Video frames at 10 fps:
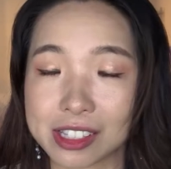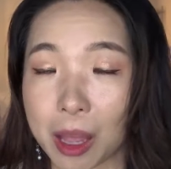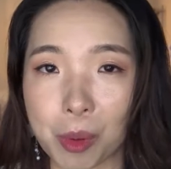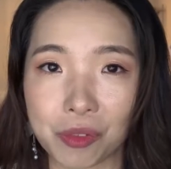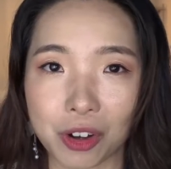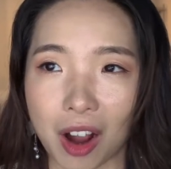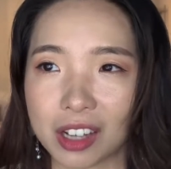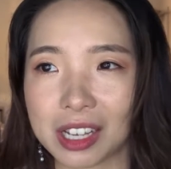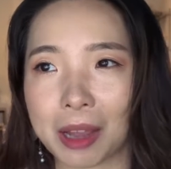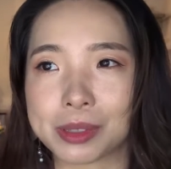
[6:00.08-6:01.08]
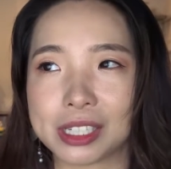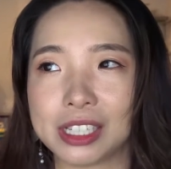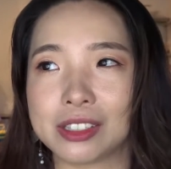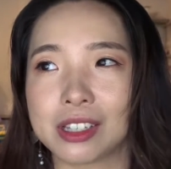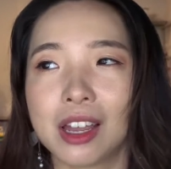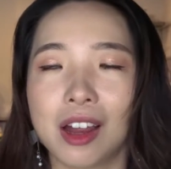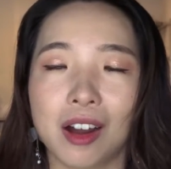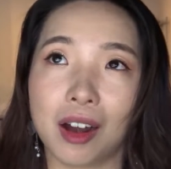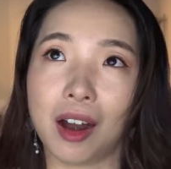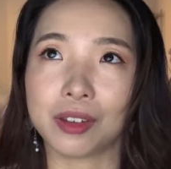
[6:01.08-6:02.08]
some of your autopsies
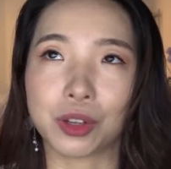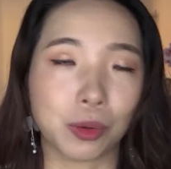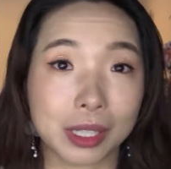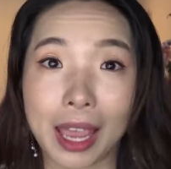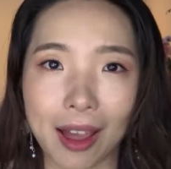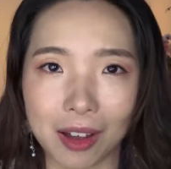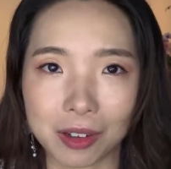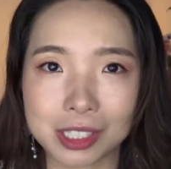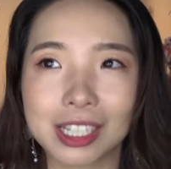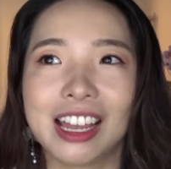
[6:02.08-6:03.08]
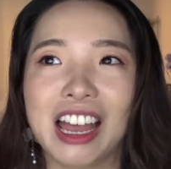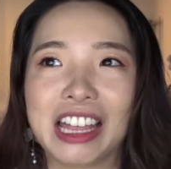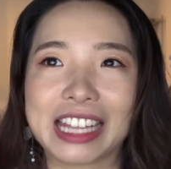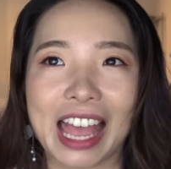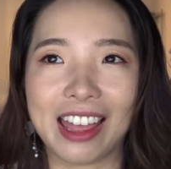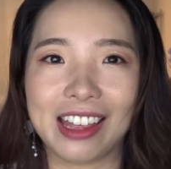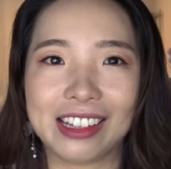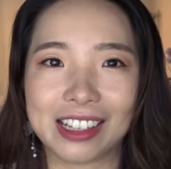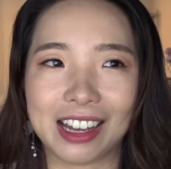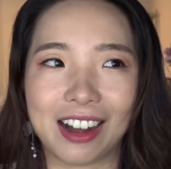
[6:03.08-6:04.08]
don't count
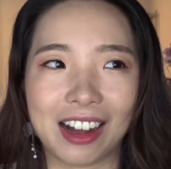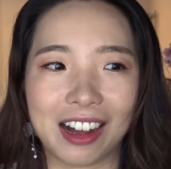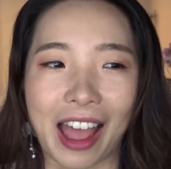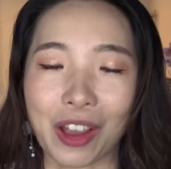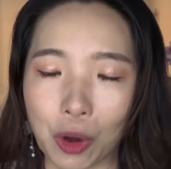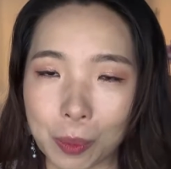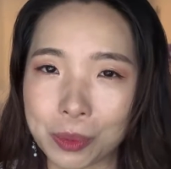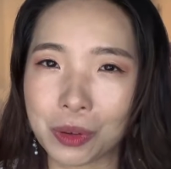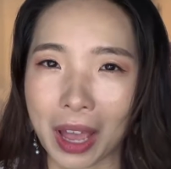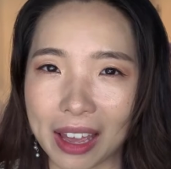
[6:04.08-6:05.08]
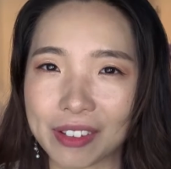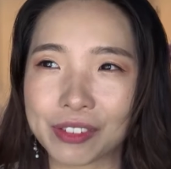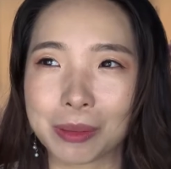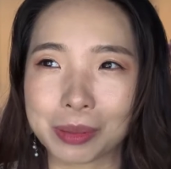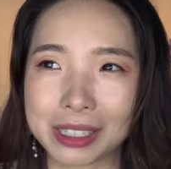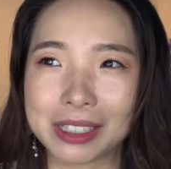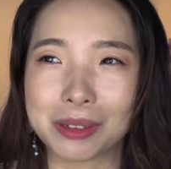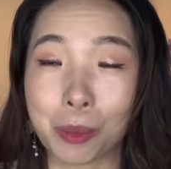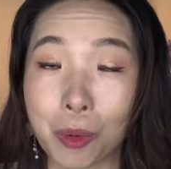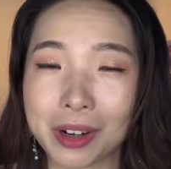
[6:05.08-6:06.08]
then uh, I hope you have
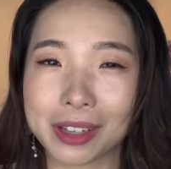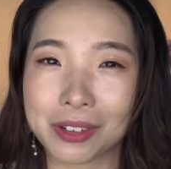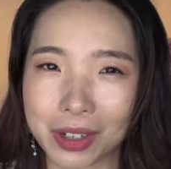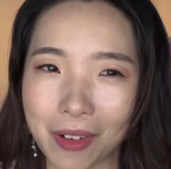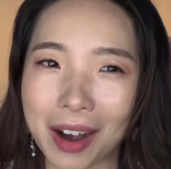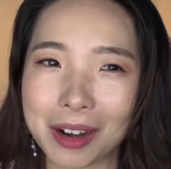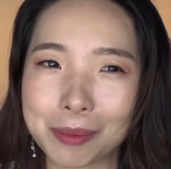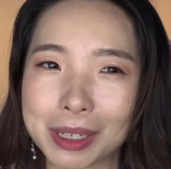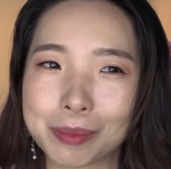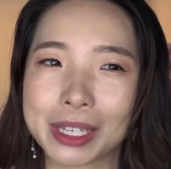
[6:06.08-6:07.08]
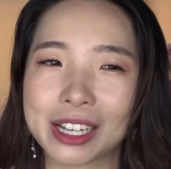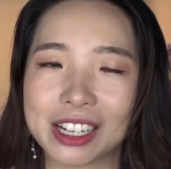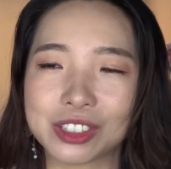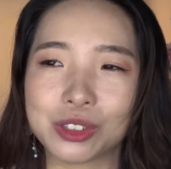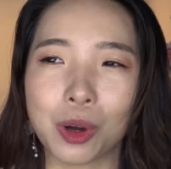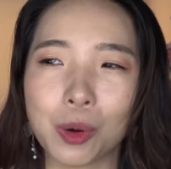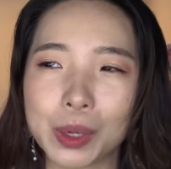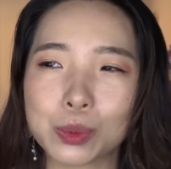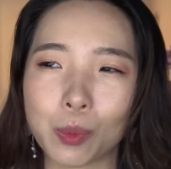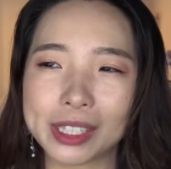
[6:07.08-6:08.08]
completed more than the requirement because you
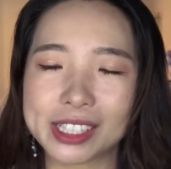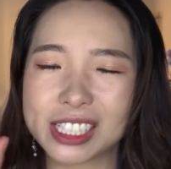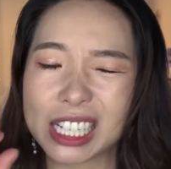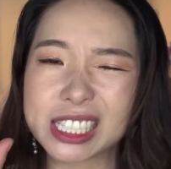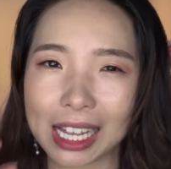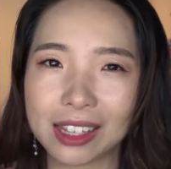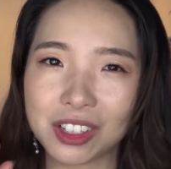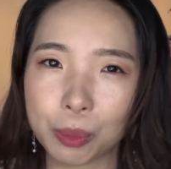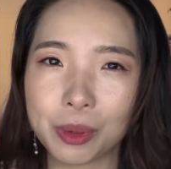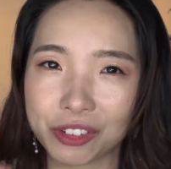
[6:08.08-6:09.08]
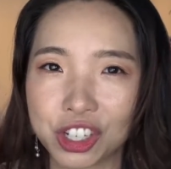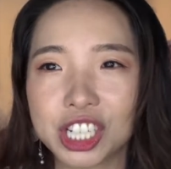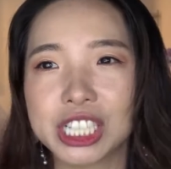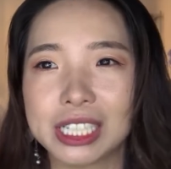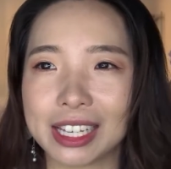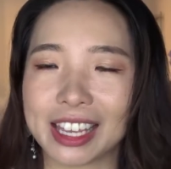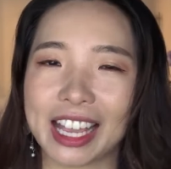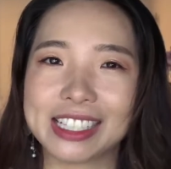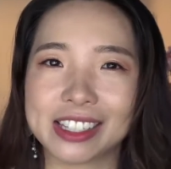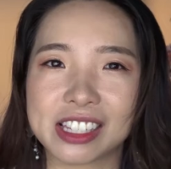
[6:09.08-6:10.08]
always want just that little bit of cushion in
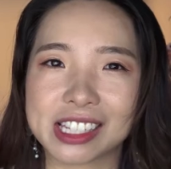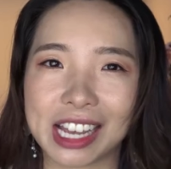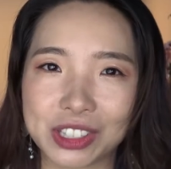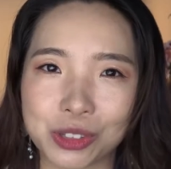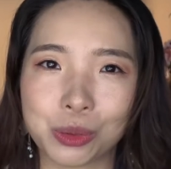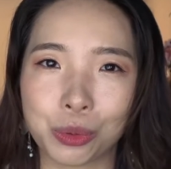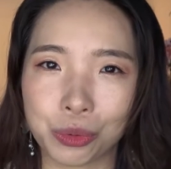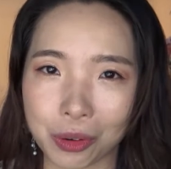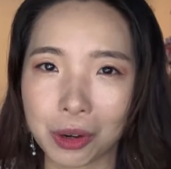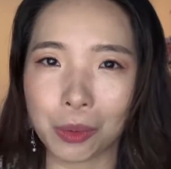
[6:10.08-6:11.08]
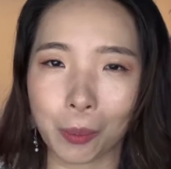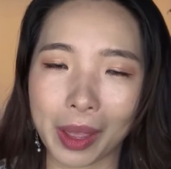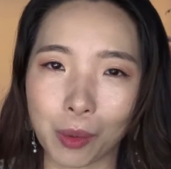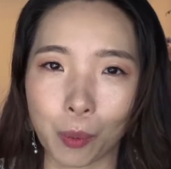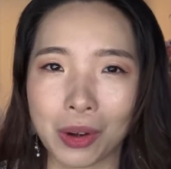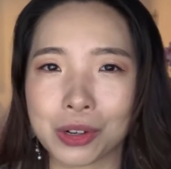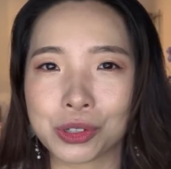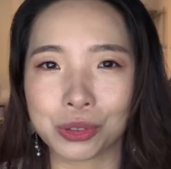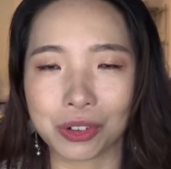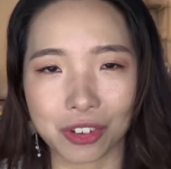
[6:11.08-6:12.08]
case they decide to throw away one or
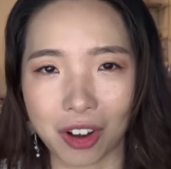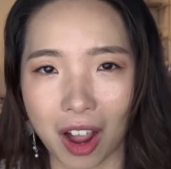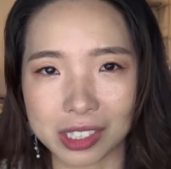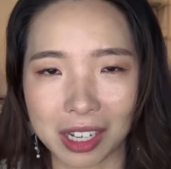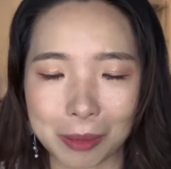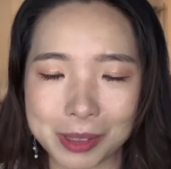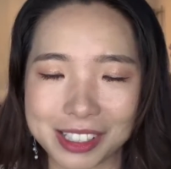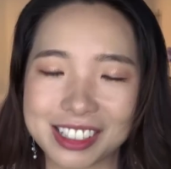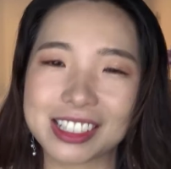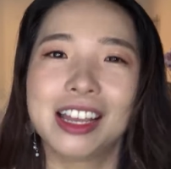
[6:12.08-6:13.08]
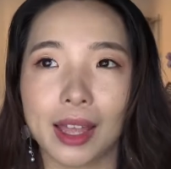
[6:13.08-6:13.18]
two of your autopsies.